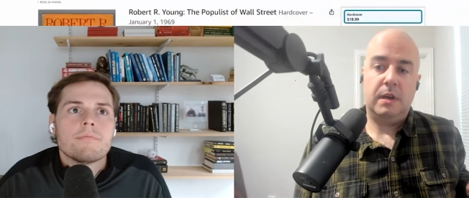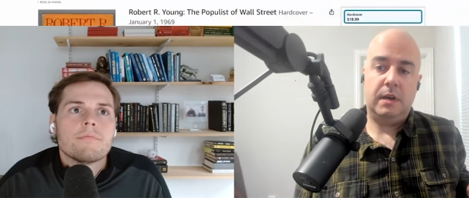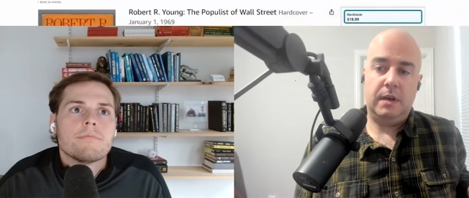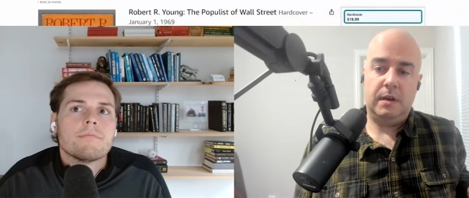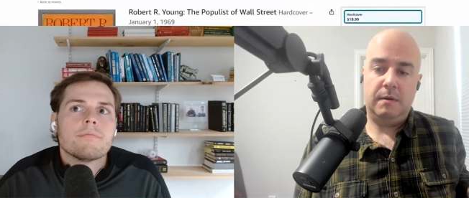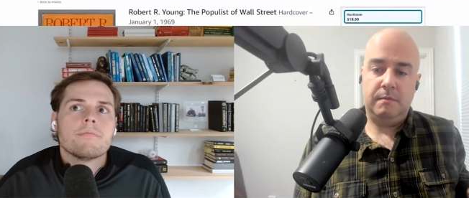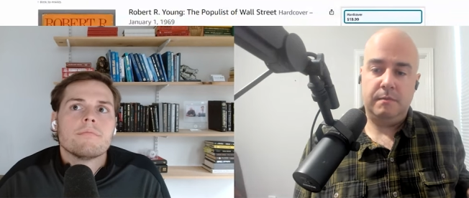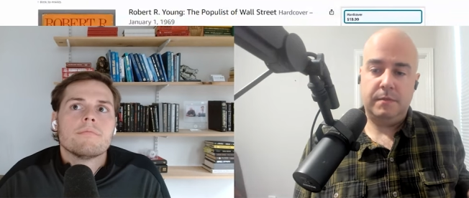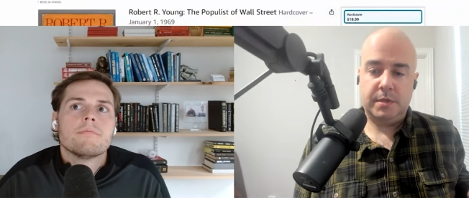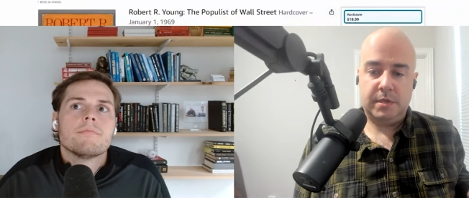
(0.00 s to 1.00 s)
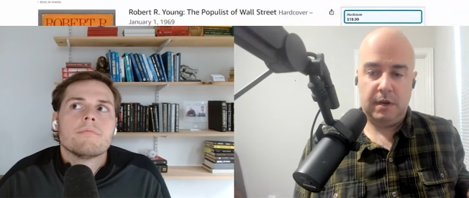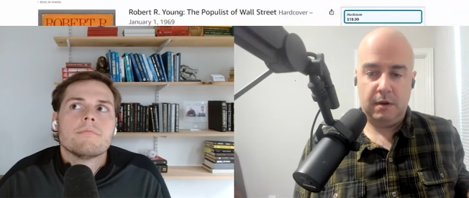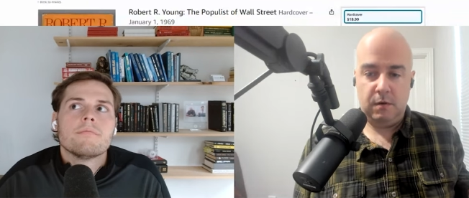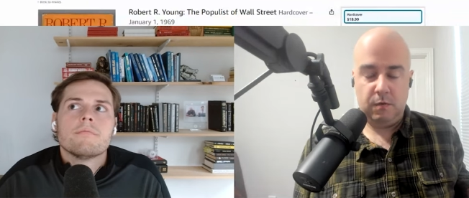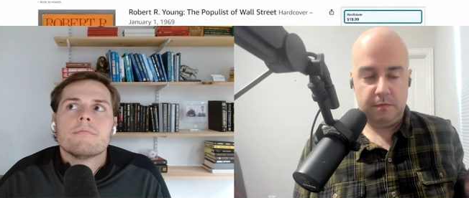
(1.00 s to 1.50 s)
Speaker 1: Um,
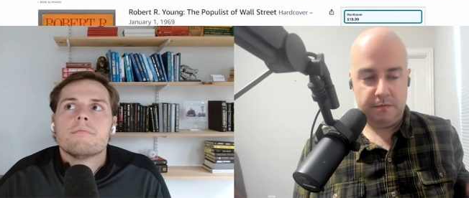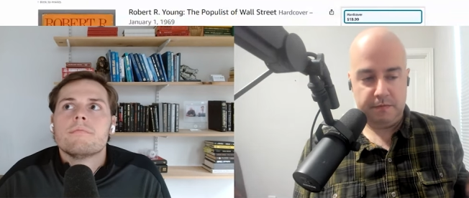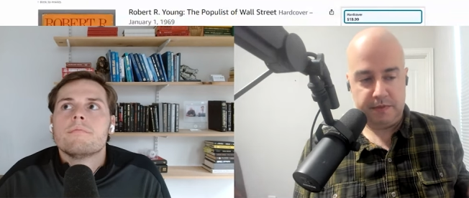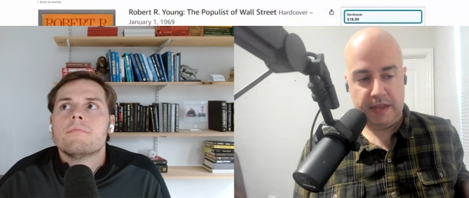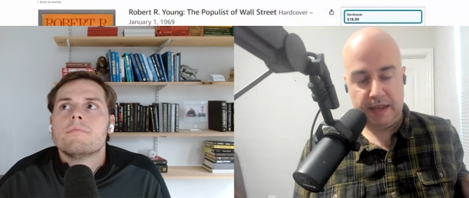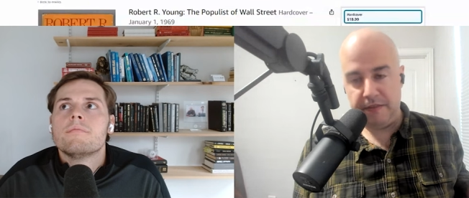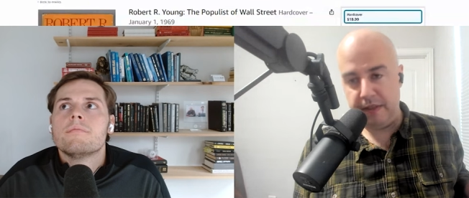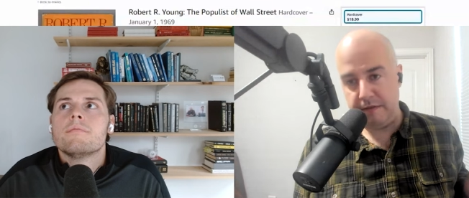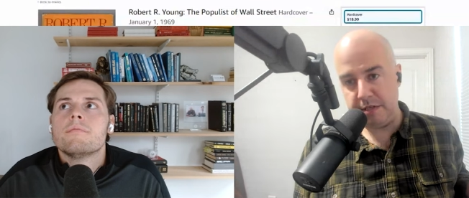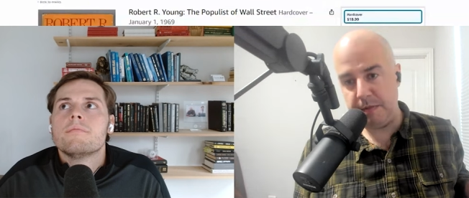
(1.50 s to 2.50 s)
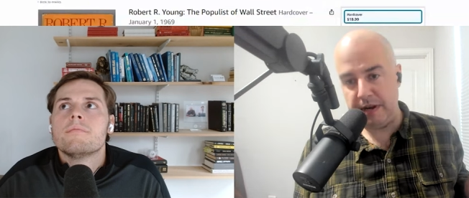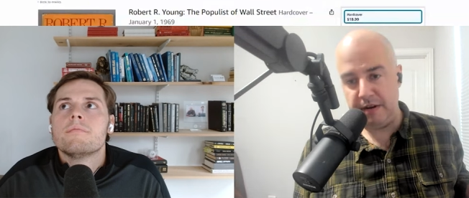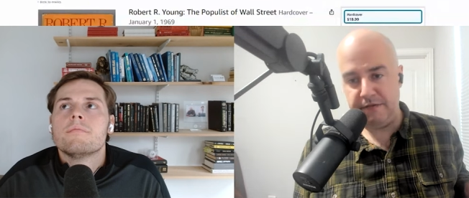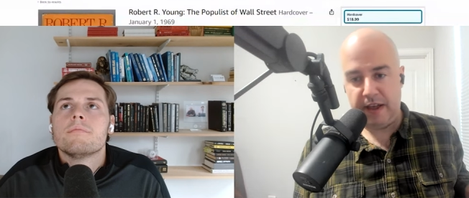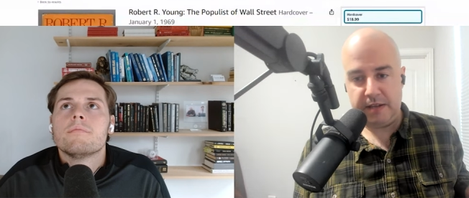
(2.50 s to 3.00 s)
so yeah, they
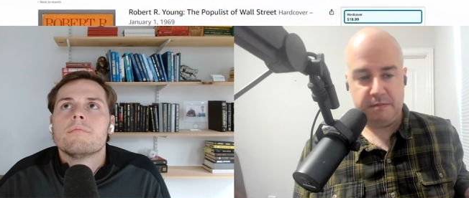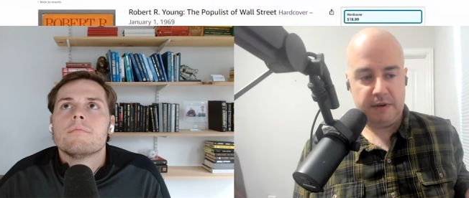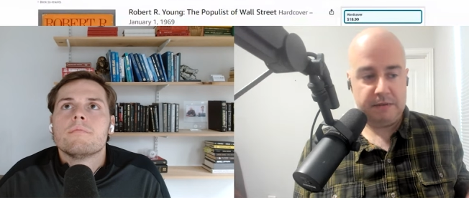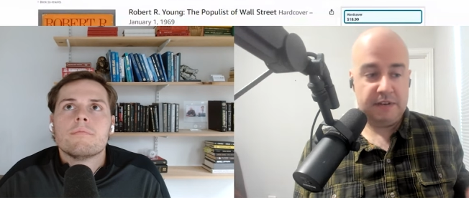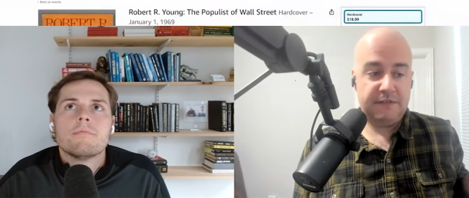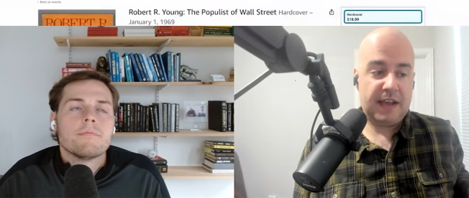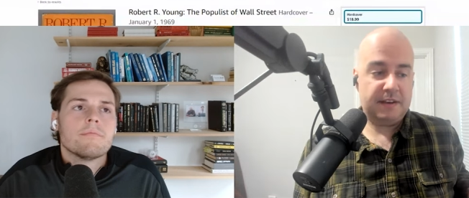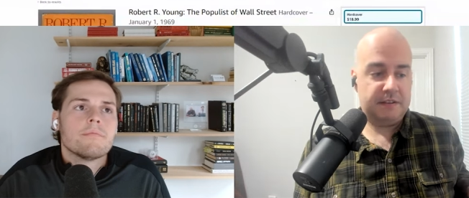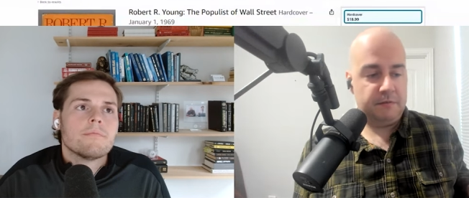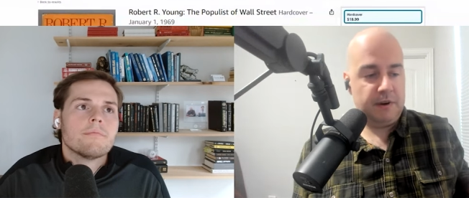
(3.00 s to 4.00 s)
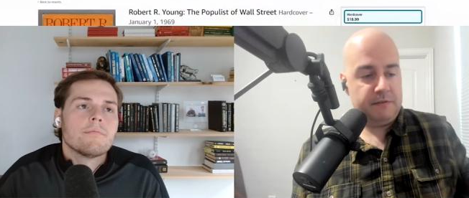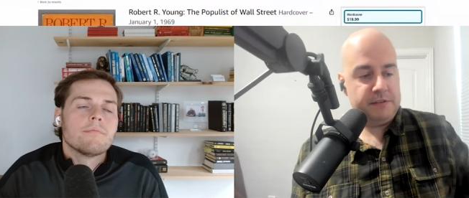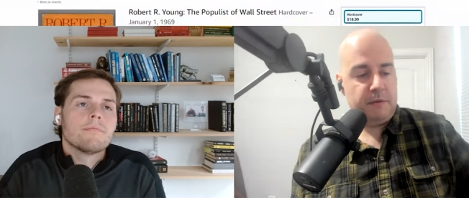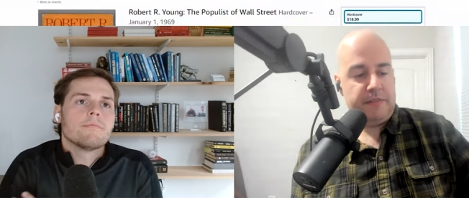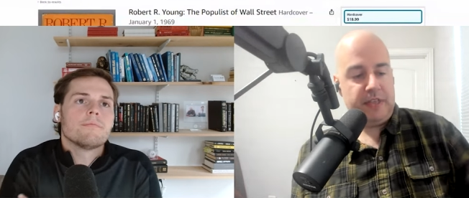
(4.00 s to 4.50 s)
responded fast sometimes. In fact, when I was
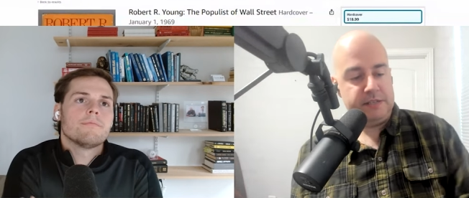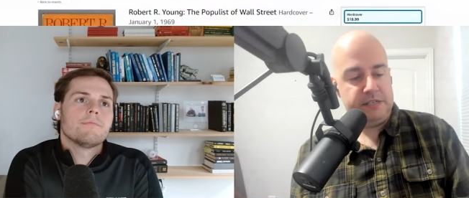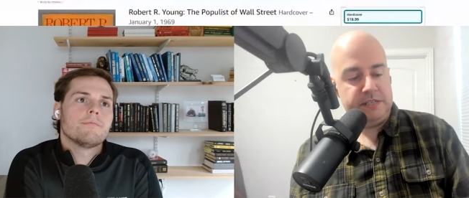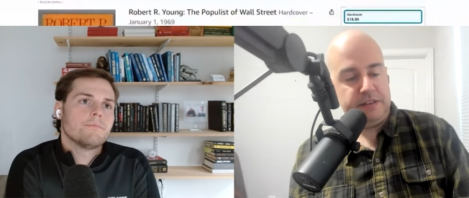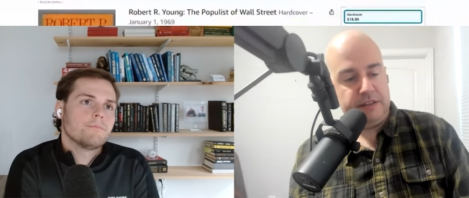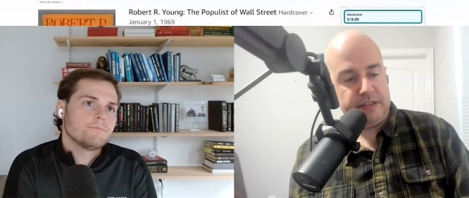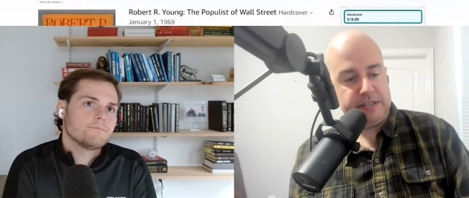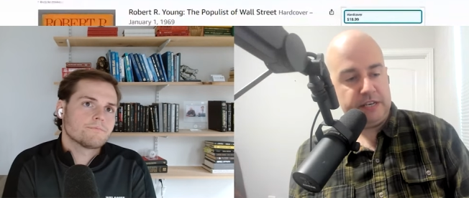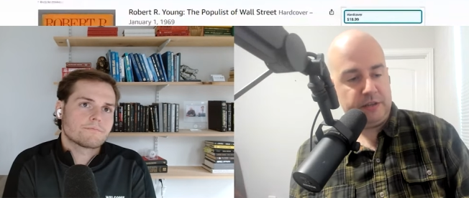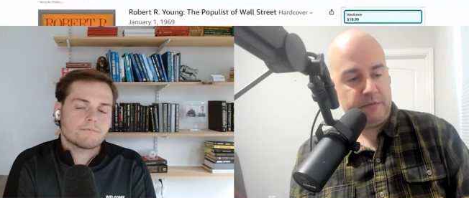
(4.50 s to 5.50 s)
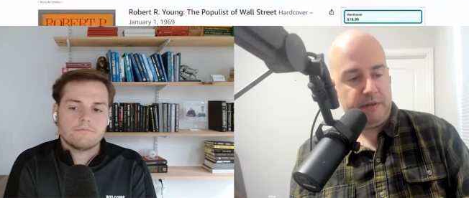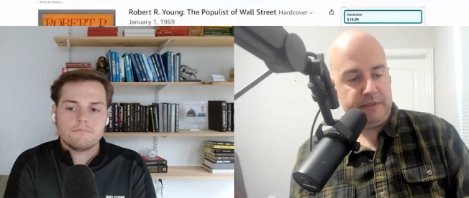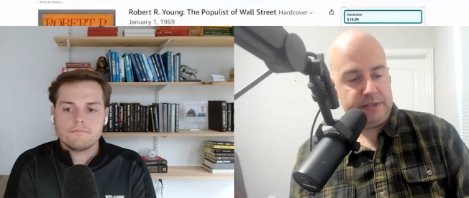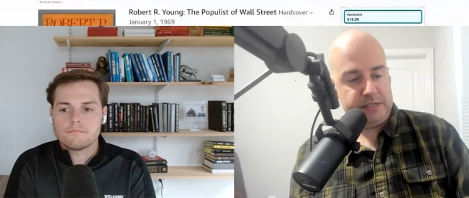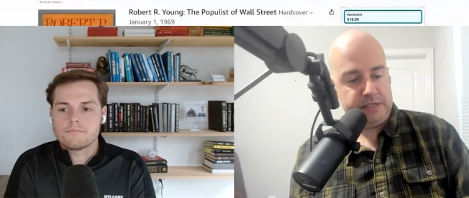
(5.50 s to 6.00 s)
talking about the SEC thing, that's actually the problem
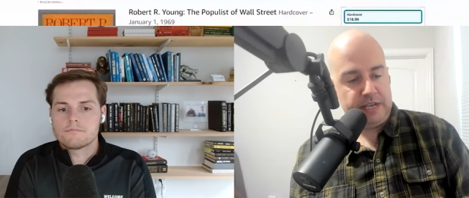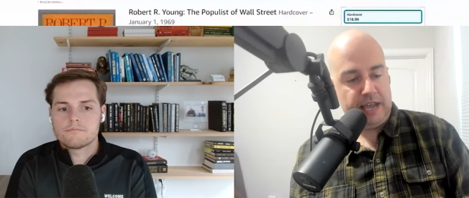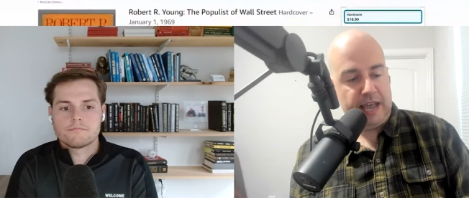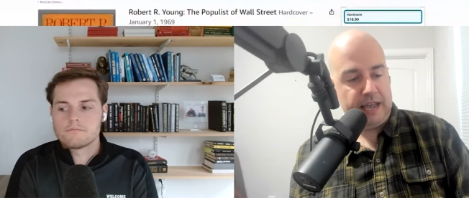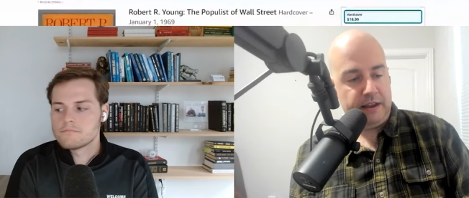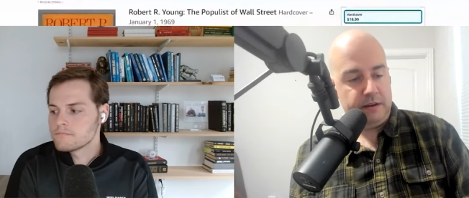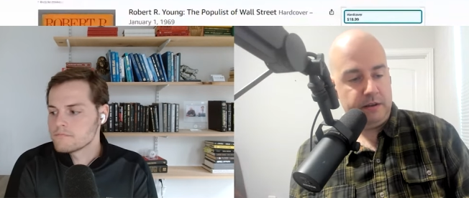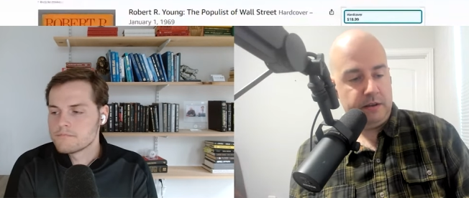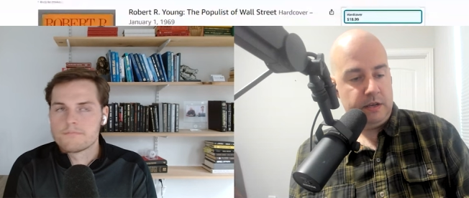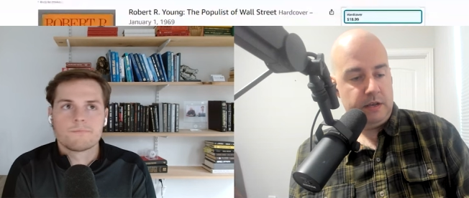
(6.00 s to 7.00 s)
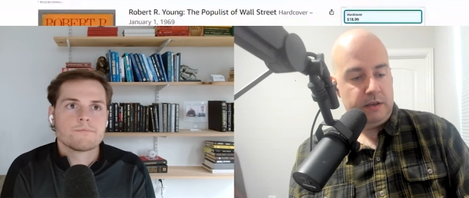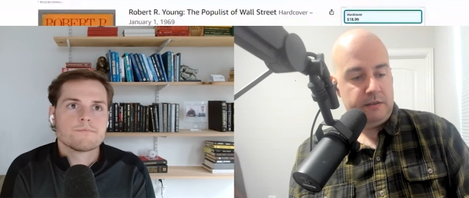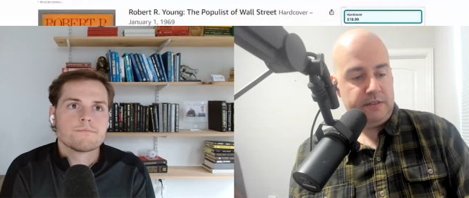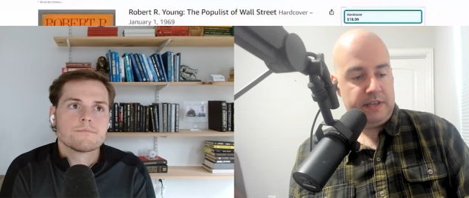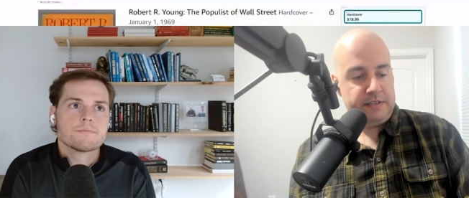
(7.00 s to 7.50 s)
the SEC had.
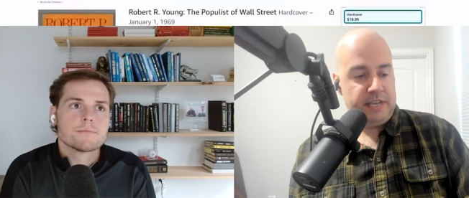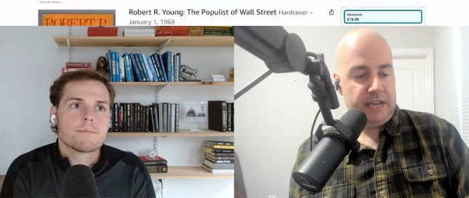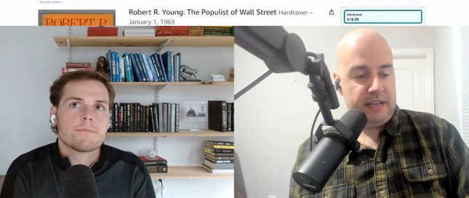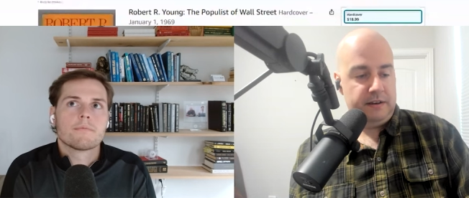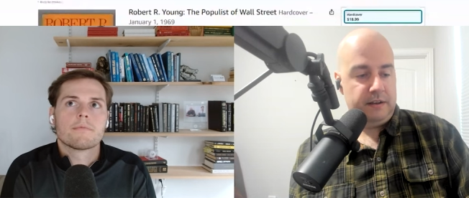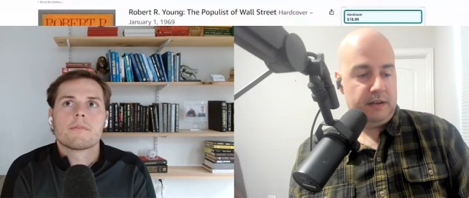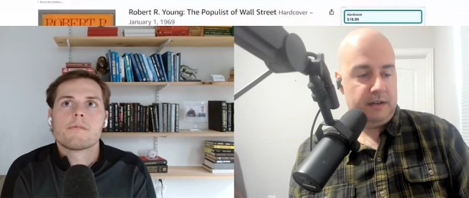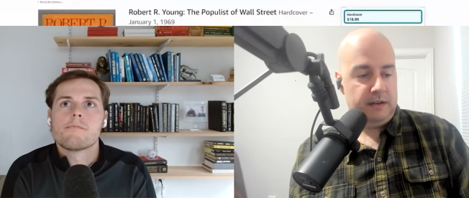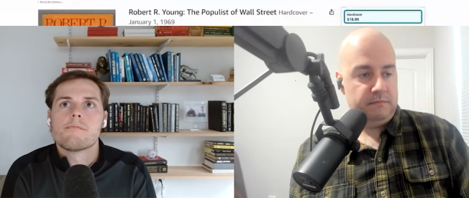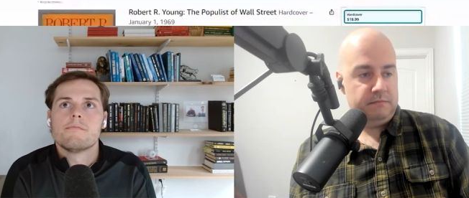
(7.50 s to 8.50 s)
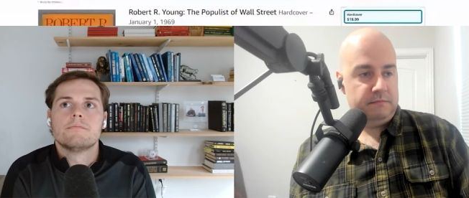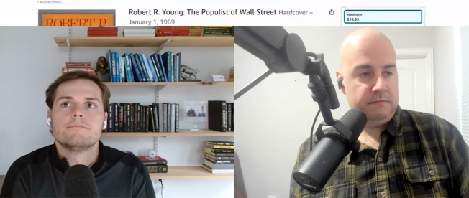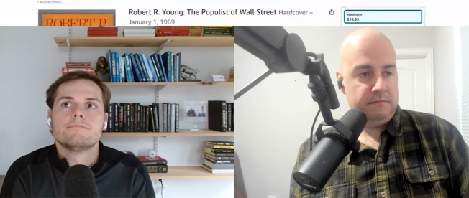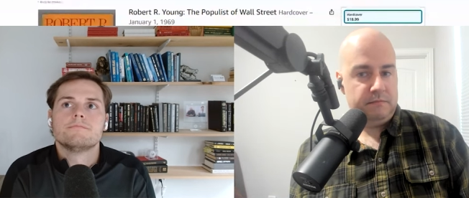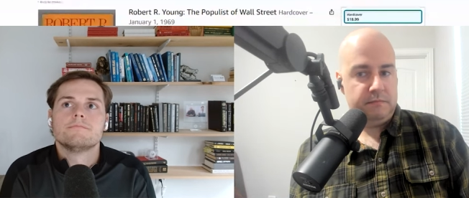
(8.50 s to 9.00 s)
They said,
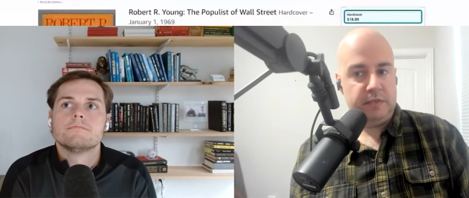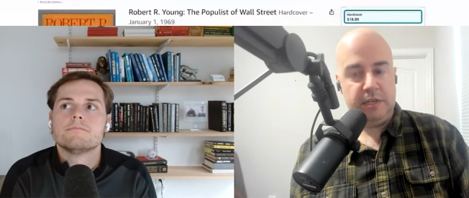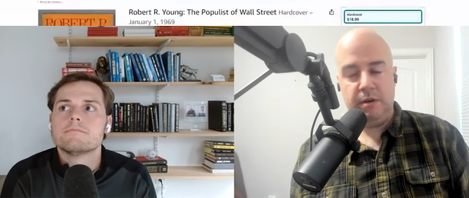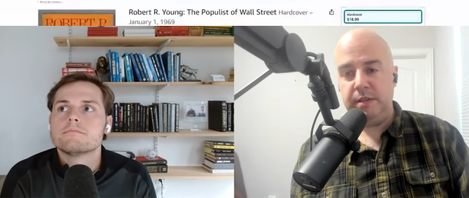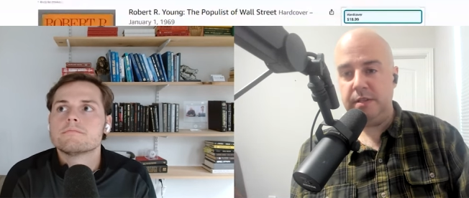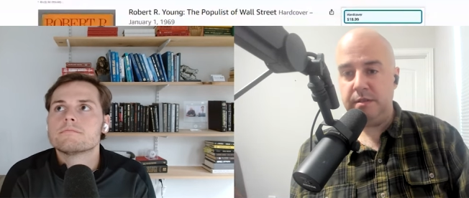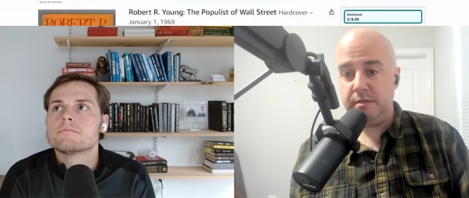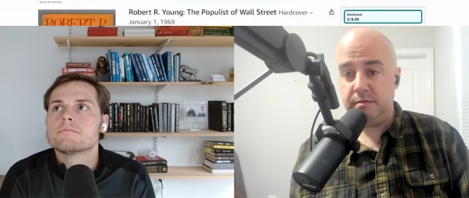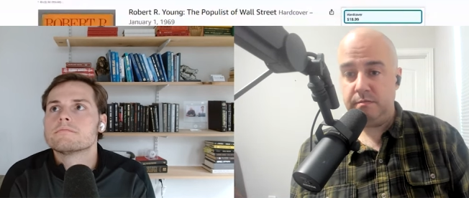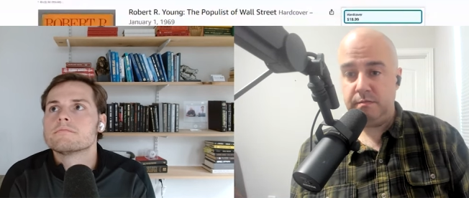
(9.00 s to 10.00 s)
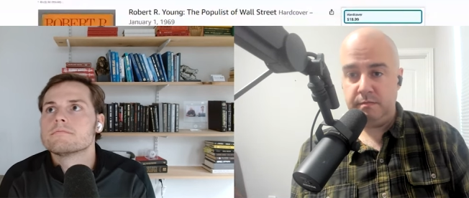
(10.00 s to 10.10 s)
um, you know what, this is